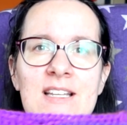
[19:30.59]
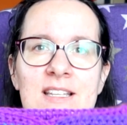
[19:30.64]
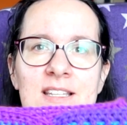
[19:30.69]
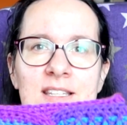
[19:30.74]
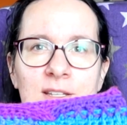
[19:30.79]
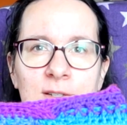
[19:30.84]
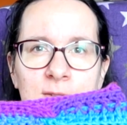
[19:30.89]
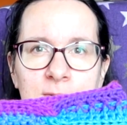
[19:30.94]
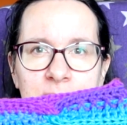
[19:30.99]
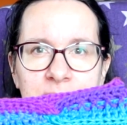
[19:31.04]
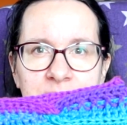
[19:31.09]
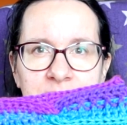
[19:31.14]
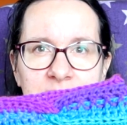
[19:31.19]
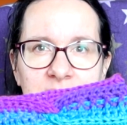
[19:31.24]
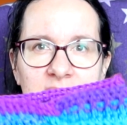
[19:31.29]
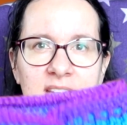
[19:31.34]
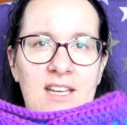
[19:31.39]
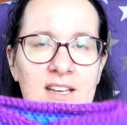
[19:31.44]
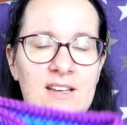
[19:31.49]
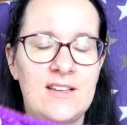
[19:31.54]
So
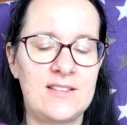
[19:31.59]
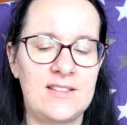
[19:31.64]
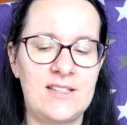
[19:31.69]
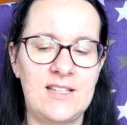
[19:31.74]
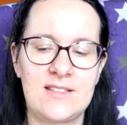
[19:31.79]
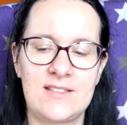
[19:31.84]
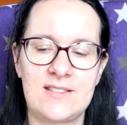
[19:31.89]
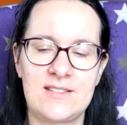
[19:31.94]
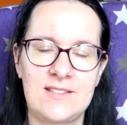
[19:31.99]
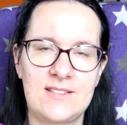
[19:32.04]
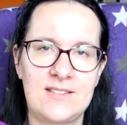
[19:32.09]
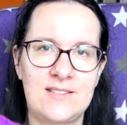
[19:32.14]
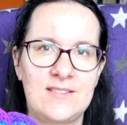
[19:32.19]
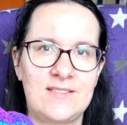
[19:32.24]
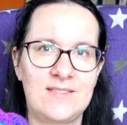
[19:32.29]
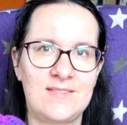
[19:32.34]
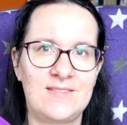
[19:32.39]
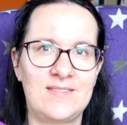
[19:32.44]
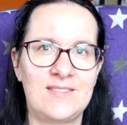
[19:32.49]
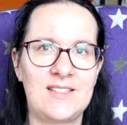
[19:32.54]
yeah, that's
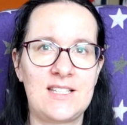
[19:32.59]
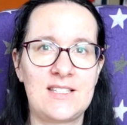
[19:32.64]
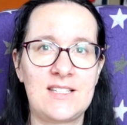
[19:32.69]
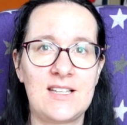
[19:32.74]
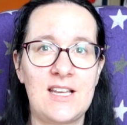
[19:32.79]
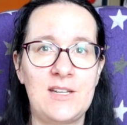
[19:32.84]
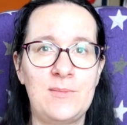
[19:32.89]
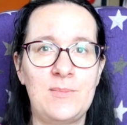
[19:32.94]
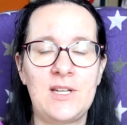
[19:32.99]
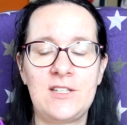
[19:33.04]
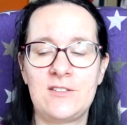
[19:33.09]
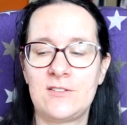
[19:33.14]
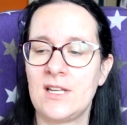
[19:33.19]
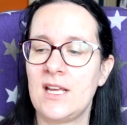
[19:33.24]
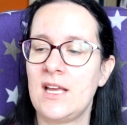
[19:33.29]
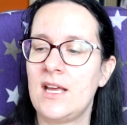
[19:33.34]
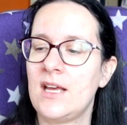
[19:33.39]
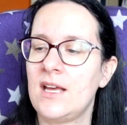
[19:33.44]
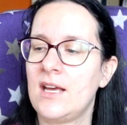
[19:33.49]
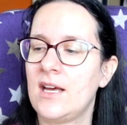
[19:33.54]
a headband.
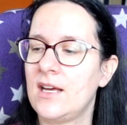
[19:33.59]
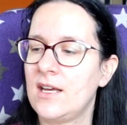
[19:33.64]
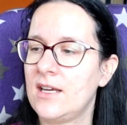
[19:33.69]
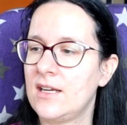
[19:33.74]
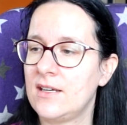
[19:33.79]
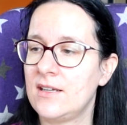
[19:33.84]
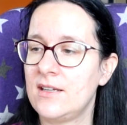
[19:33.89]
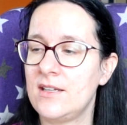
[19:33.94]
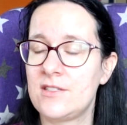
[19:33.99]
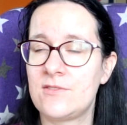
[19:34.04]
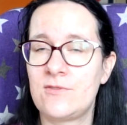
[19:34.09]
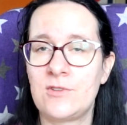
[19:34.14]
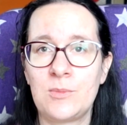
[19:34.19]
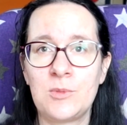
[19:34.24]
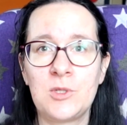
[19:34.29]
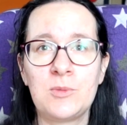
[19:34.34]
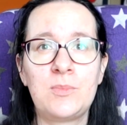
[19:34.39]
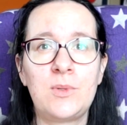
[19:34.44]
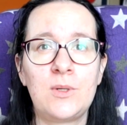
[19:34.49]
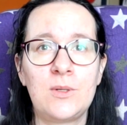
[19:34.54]
It's
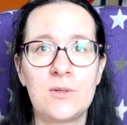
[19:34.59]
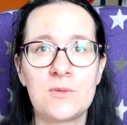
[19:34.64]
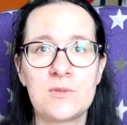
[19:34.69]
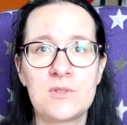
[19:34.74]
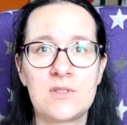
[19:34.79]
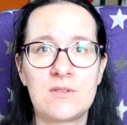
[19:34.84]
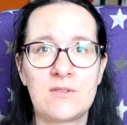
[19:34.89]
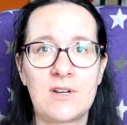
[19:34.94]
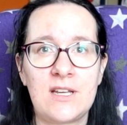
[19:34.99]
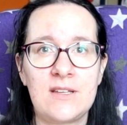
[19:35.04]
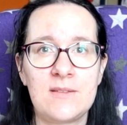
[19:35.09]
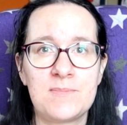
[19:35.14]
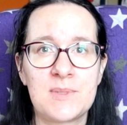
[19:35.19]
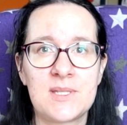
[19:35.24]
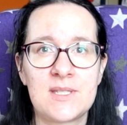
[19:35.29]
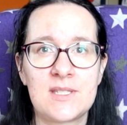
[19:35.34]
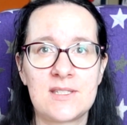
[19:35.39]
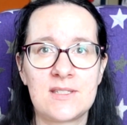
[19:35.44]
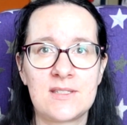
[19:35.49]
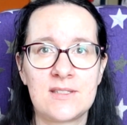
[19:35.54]
from the Polo
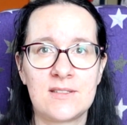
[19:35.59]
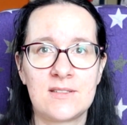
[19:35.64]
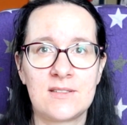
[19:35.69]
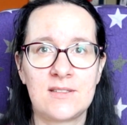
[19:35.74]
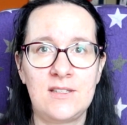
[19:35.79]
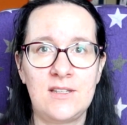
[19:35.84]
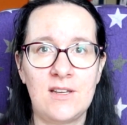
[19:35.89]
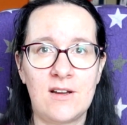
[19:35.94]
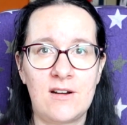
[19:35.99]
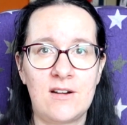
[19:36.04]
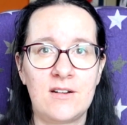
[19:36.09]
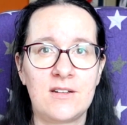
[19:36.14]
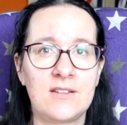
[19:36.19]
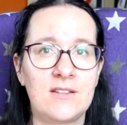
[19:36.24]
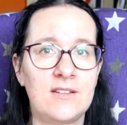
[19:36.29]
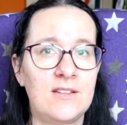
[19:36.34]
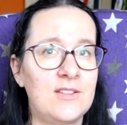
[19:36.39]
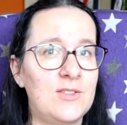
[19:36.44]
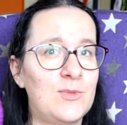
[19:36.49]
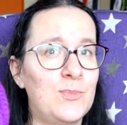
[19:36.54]
Stripes
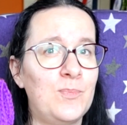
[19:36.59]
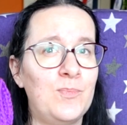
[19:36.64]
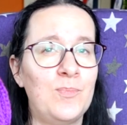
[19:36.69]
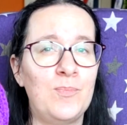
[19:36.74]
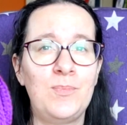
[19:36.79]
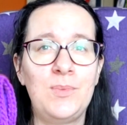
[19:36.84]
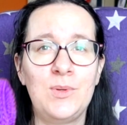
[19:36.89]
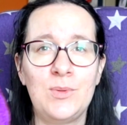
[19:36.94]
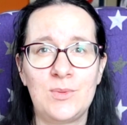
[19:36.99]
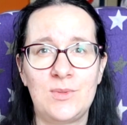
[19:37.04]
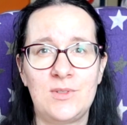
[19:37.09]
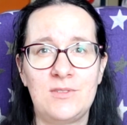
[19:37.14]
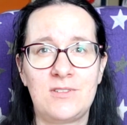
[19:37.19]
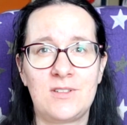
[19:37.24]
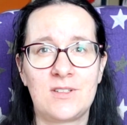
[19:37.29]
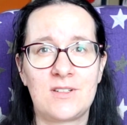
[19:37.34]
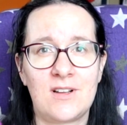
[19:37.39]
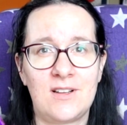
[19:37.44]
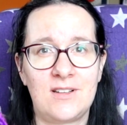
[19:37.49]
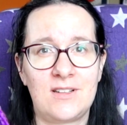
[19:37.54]
yarn. It's
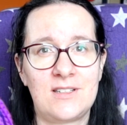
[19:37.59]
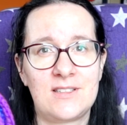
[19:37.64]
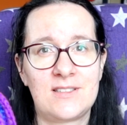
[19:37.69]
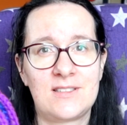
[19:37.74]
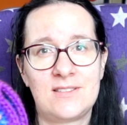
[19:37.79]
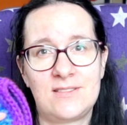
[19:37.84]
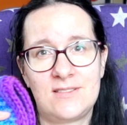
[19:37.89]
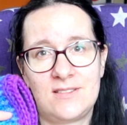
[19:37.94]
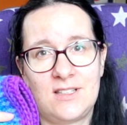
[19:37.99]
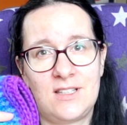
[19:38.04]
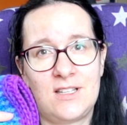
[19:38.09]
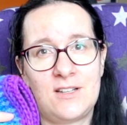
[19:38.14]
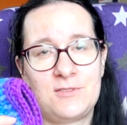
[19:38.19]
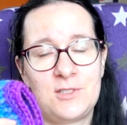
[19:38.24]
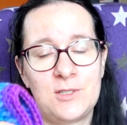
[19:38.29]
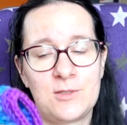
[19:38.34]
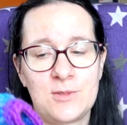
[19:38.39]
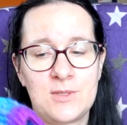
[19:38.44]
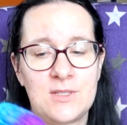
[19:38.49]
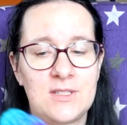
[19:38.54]
beautiful colors. I love
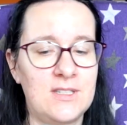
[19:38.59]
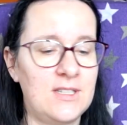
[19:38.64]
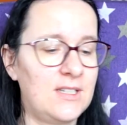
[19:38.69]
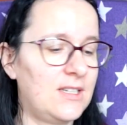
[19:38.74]
those.